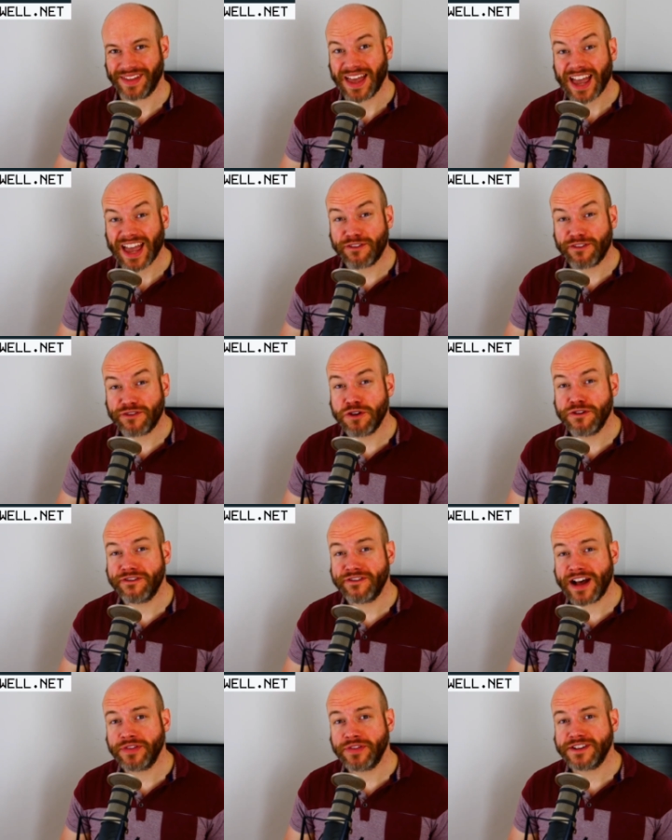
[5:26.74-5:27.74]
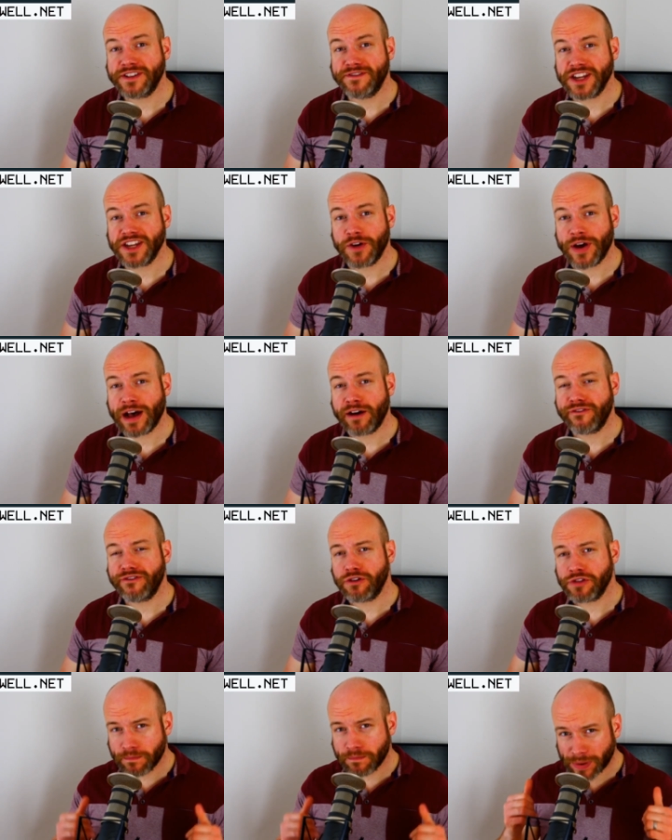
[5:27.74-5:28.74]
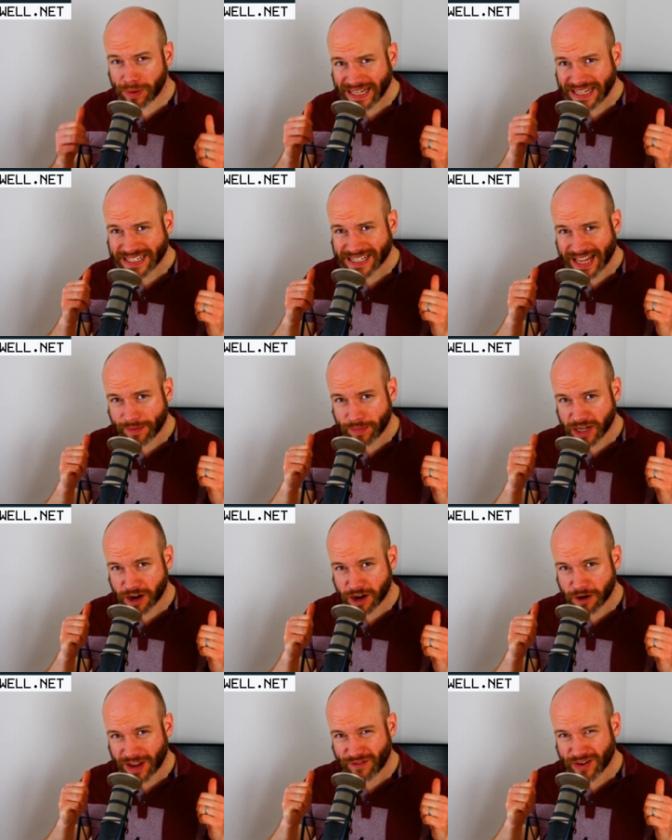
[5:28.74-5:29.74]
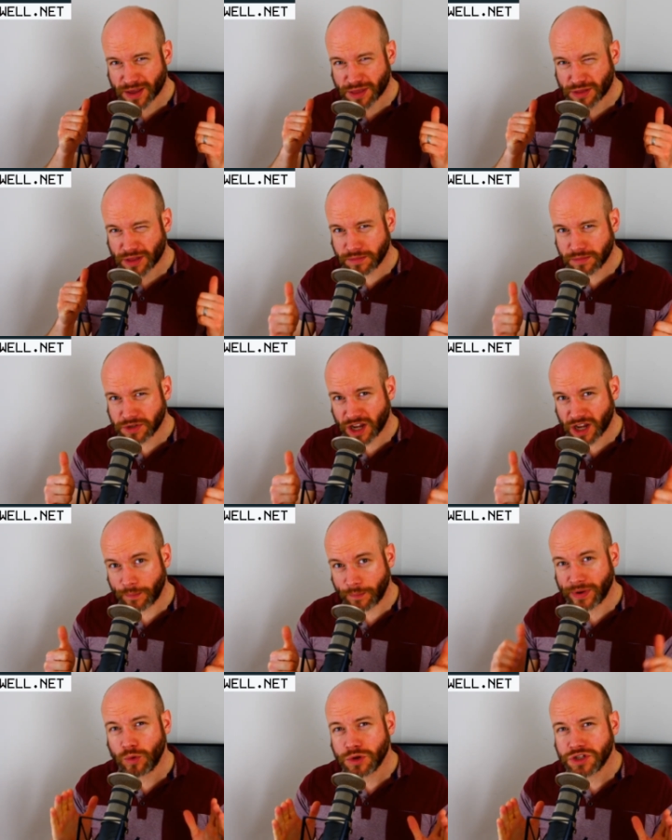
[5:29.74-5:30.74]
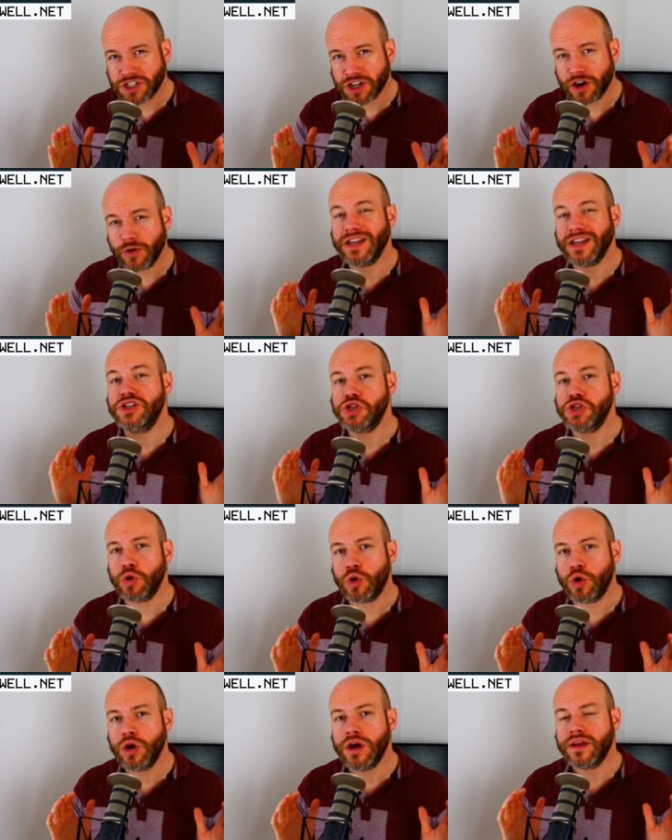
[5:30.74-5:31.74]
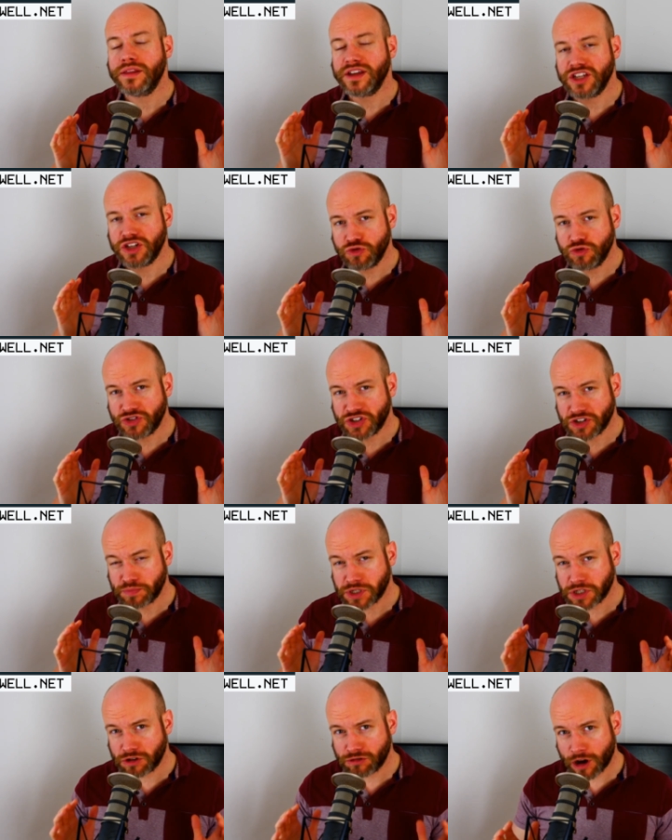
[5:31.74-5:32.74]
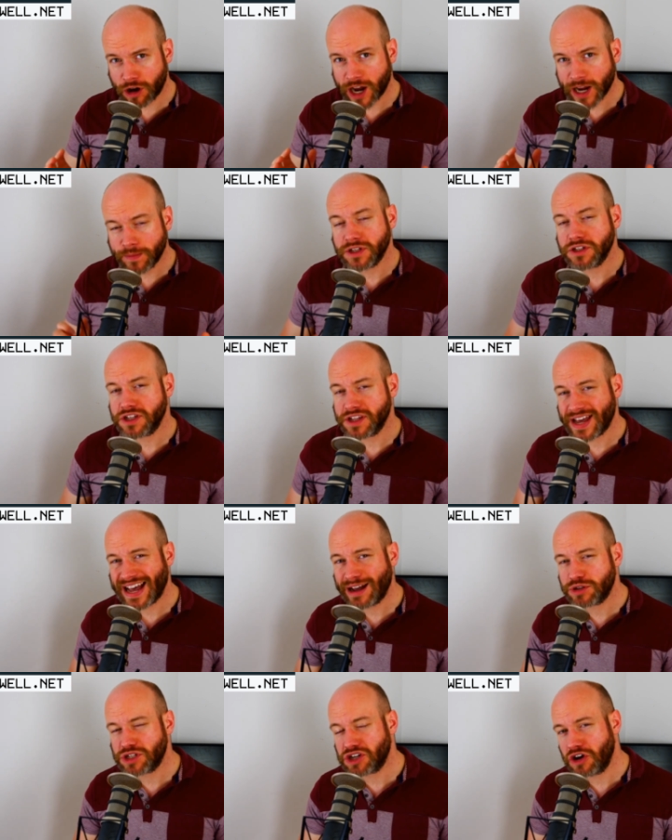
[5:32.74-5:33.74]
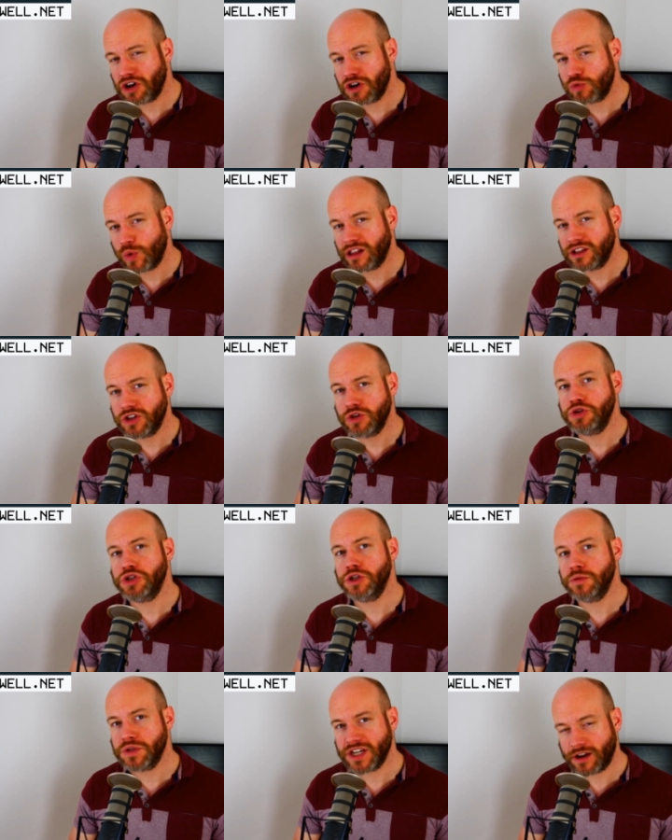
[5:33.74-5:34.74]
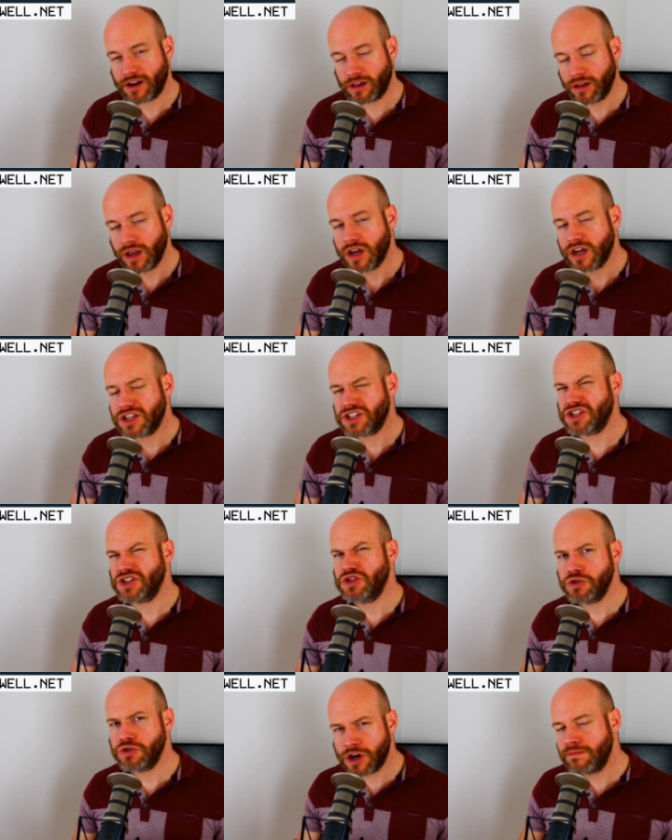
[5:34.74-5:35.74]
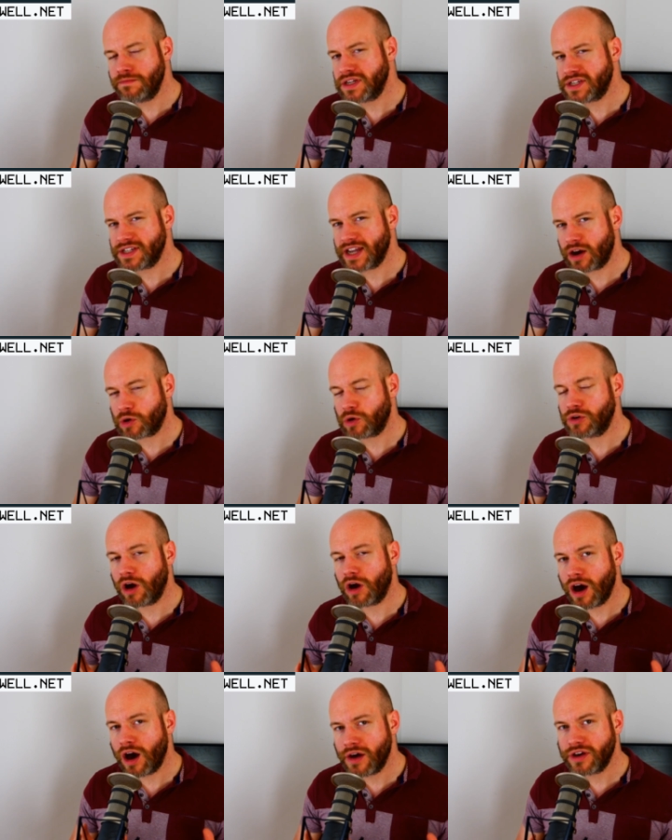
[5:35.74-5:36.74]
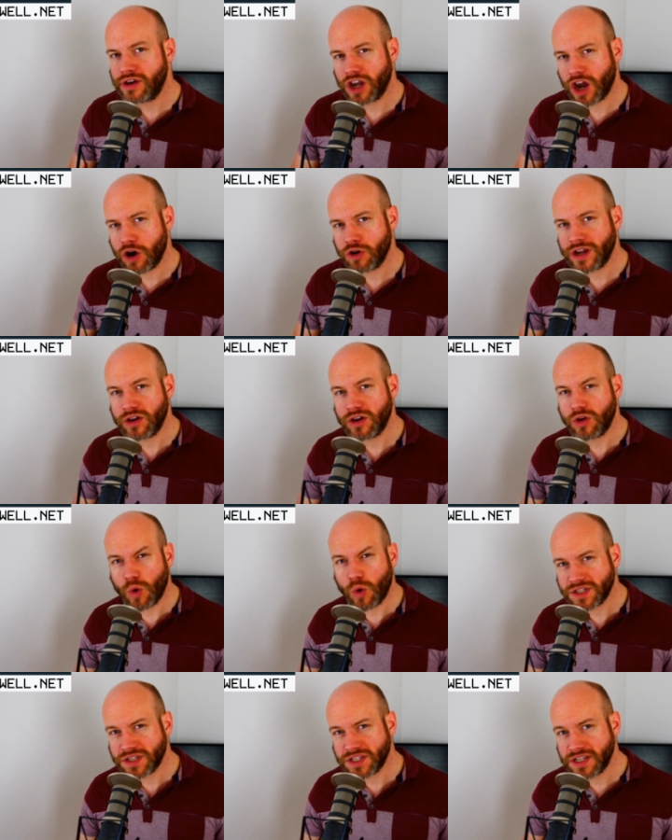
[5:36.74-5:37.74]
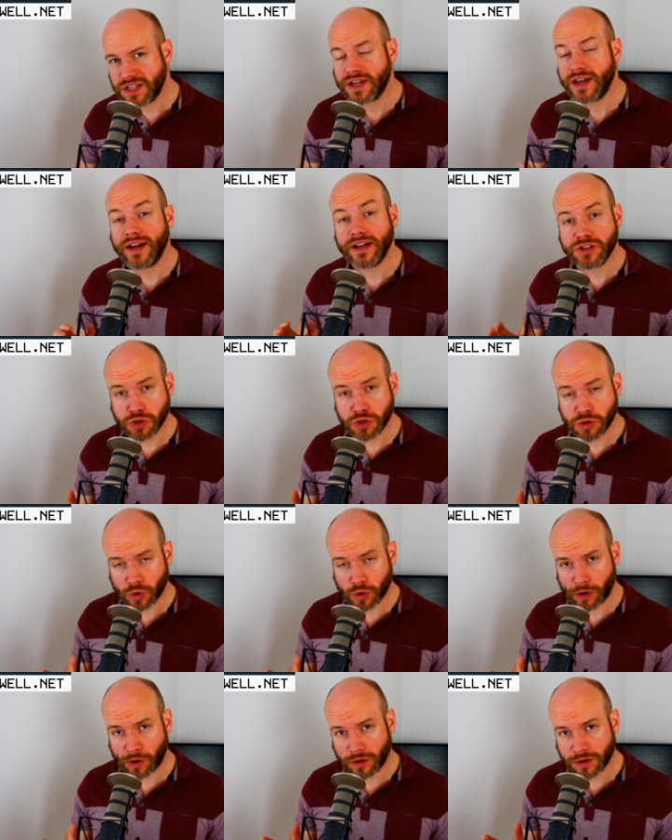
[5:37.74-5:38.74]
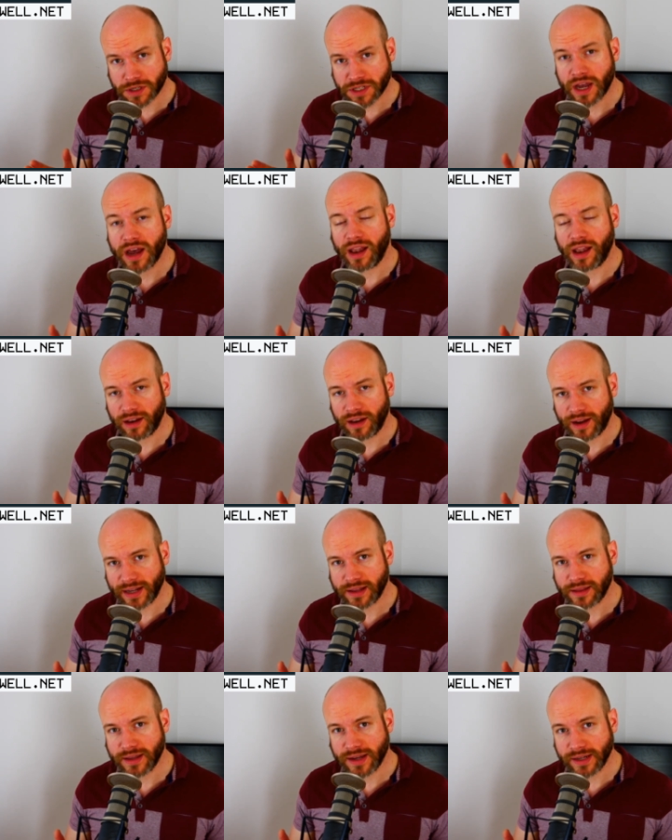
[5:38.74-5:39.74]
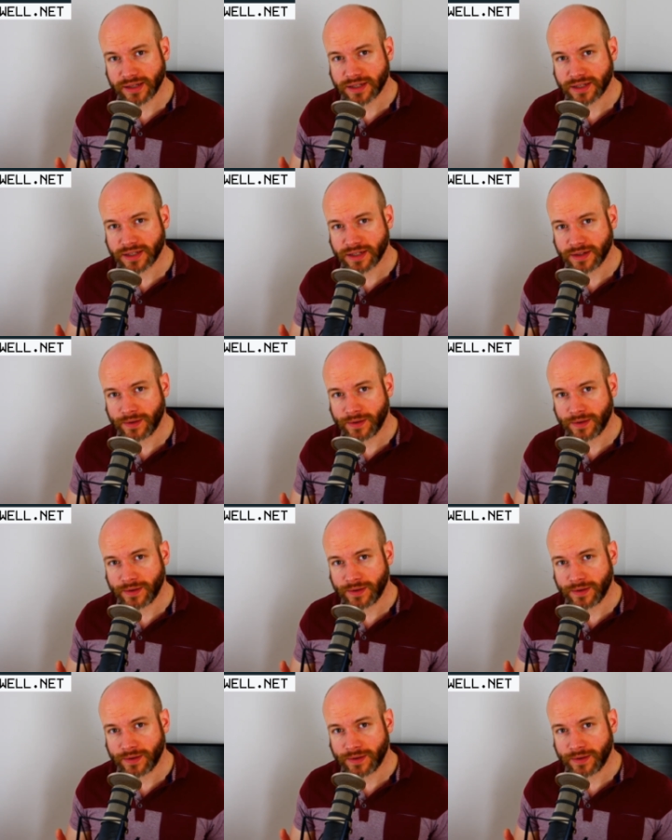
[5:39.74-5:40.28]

If you found this video helpful, then please let me know. Give it a thumbs up and also ensure that you've subscribed to the How to Code Well YouTube channel so you don't miss out on other coding courses and tutorials like this.